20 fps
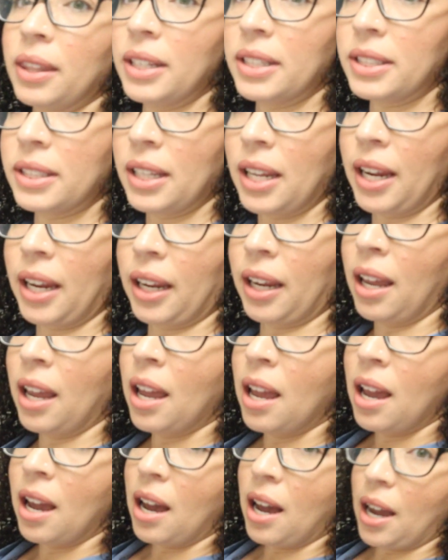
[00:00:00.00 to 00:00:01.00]
this thing,
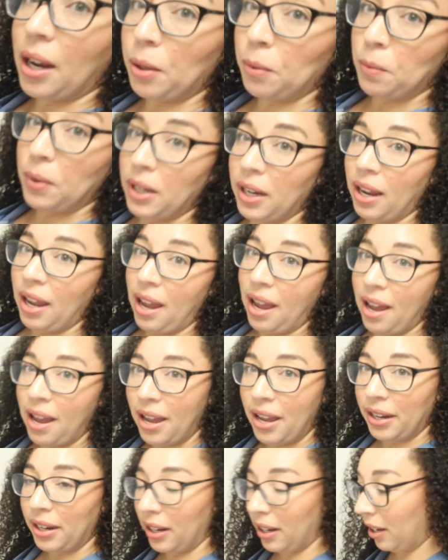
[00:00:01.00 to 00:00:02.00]
I went
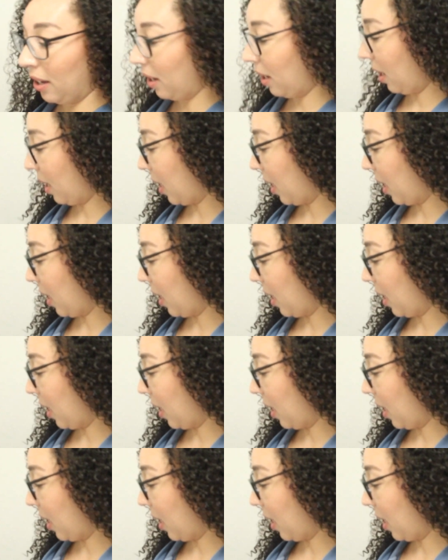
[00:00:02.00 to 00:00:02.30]
ahead